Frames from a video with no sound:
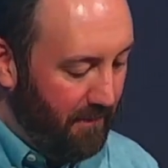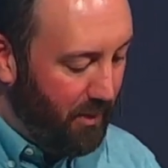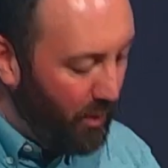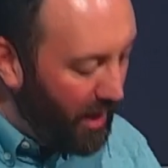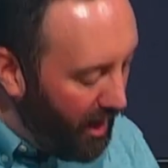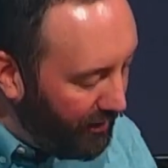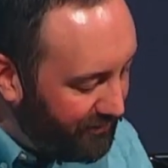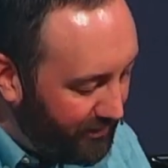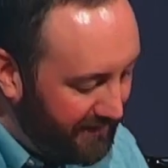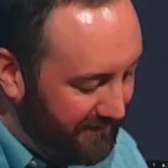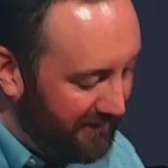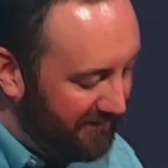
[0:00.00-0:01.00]
But we
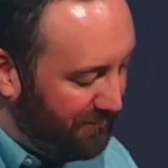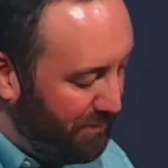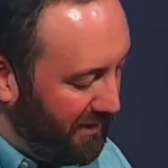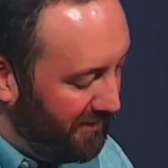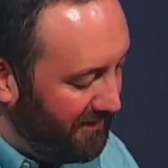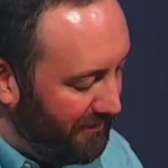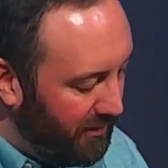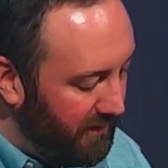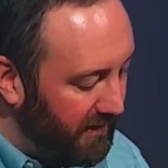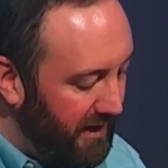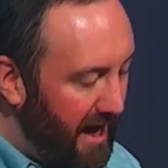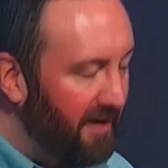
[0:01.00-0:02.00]
also get to experience and
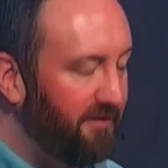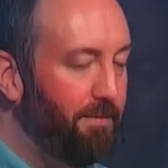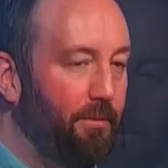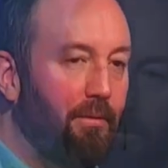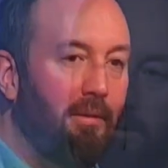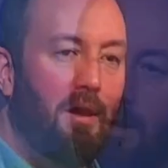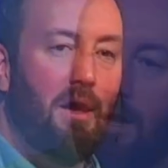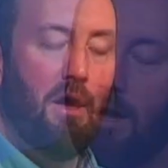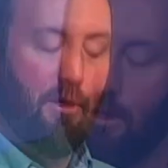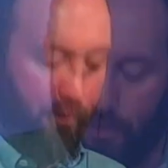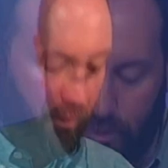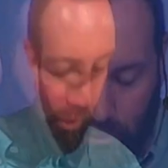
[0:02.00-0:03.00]
learn the gospel
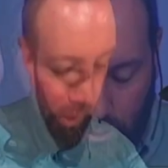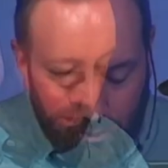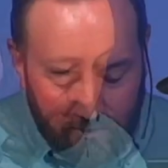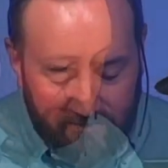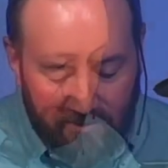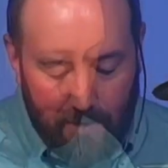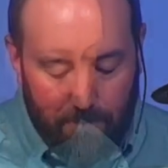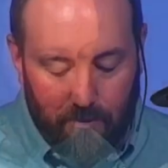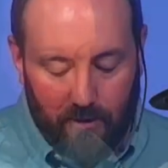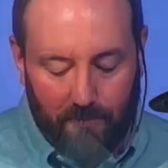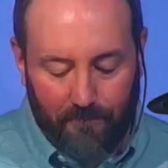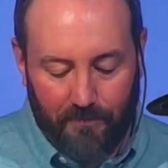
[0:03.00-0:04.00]
through the Lord's
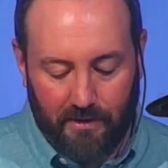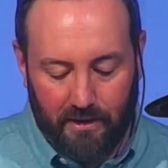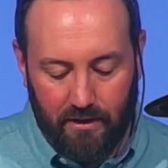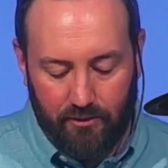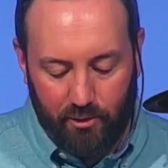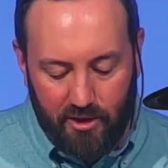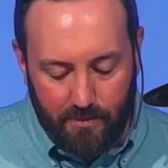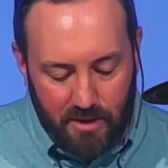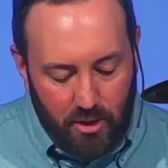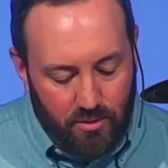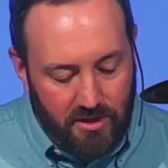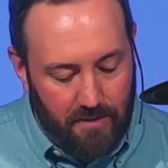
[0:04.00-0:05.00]
Supper, through
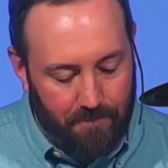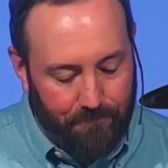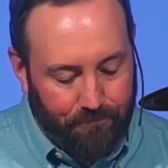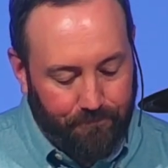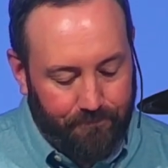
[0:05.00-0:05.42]
communion,